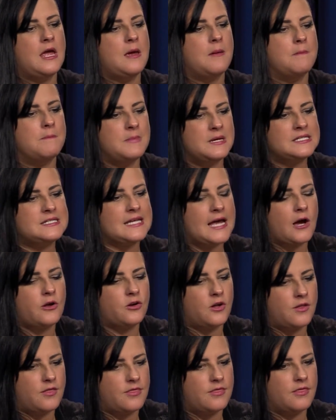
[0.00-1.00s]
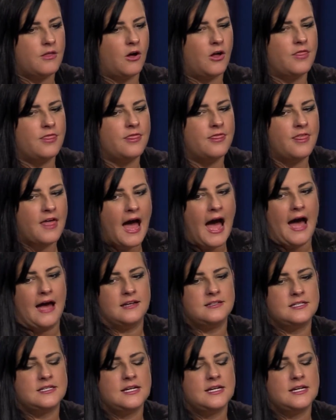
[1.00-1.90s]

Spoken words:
miss out on that,